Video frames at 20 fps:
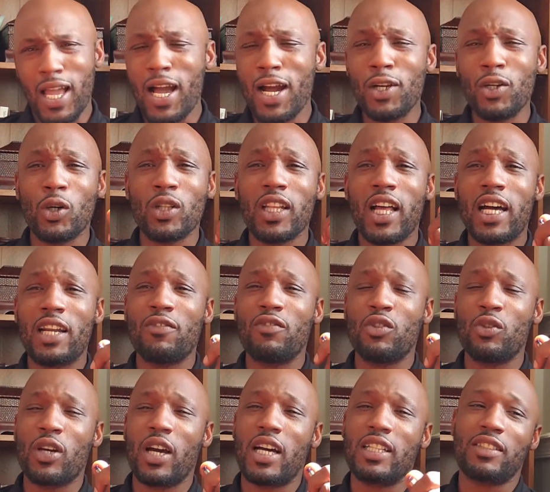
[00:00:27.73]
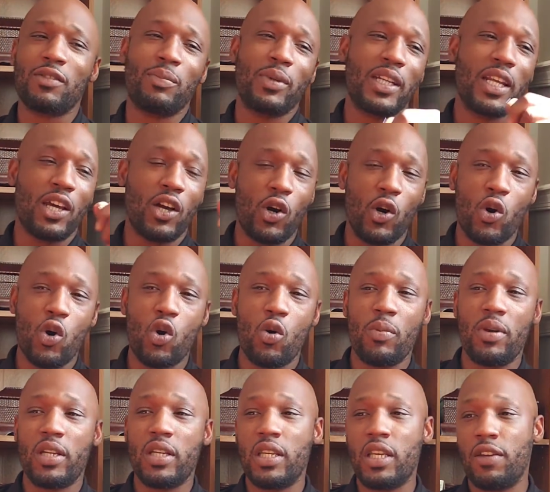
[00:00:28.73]
I know a lot of you guys have been at home,
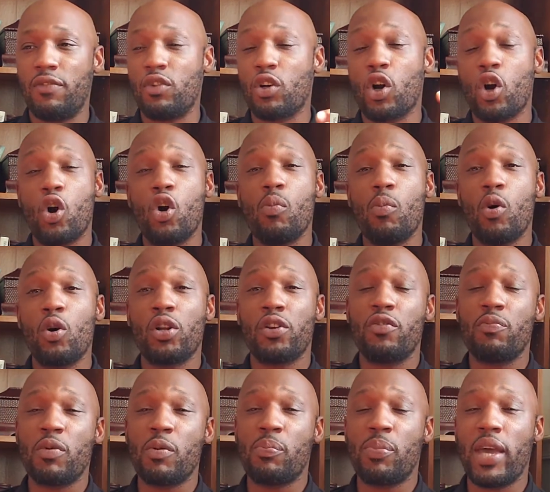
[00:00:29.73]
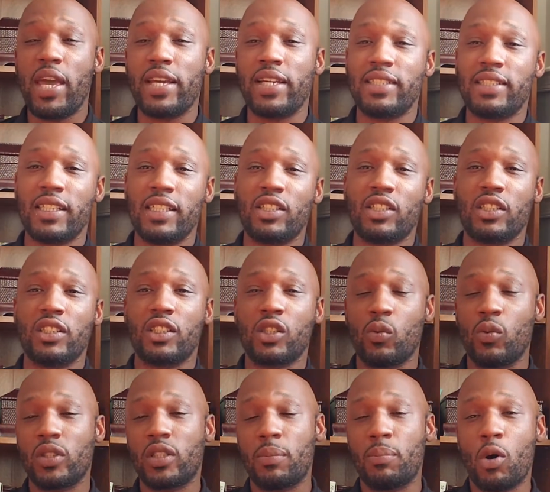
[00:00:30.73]
and if you're a homeowner, you've been paying attention to
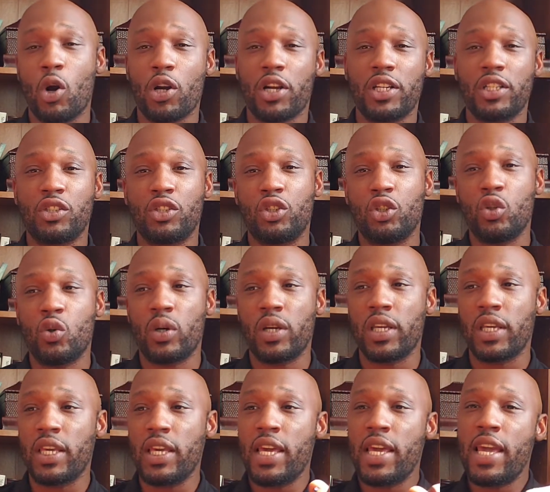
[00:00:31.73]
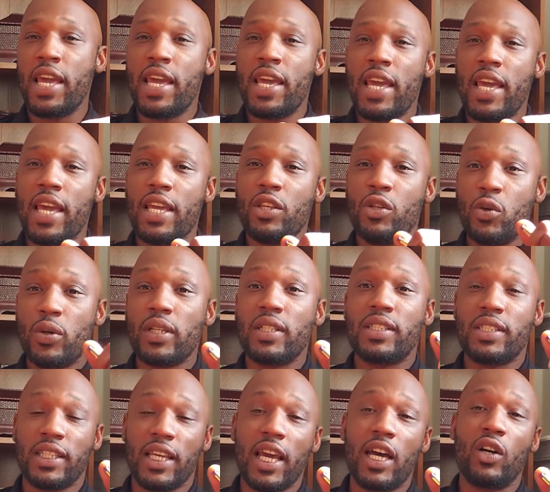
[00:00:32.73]
what the market is doing. And you can
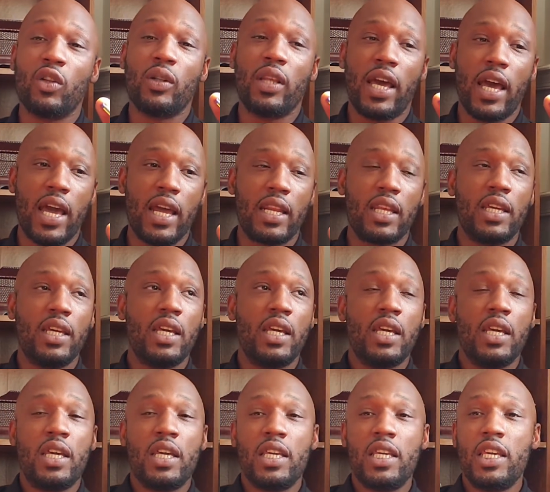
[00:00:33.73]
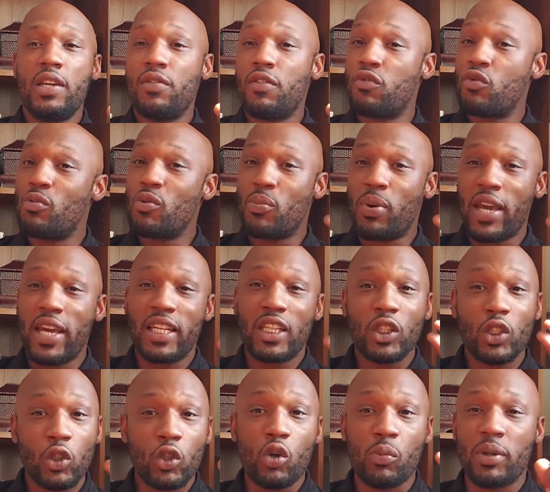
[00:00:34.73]
tell that even if you've been paying a
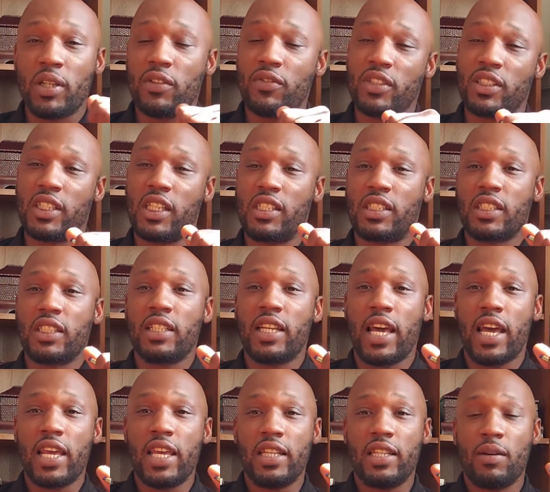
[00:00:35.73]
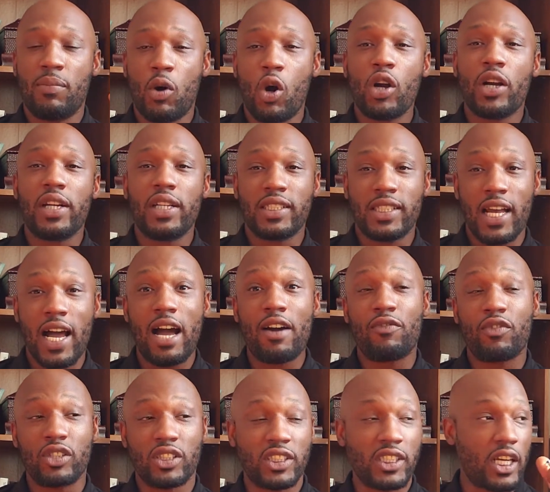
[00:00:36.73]
little bit of attention, that the market is hot
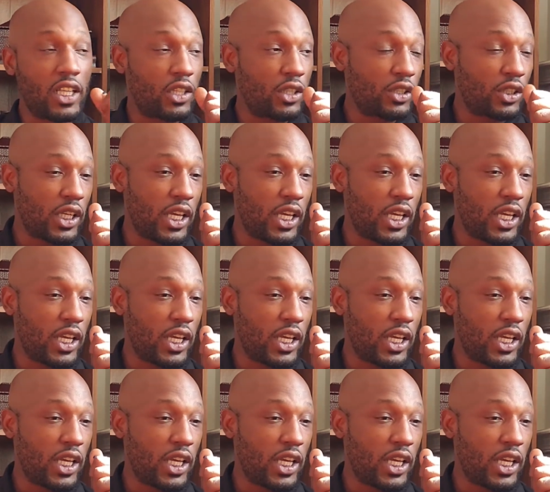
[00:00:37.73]
for sellers.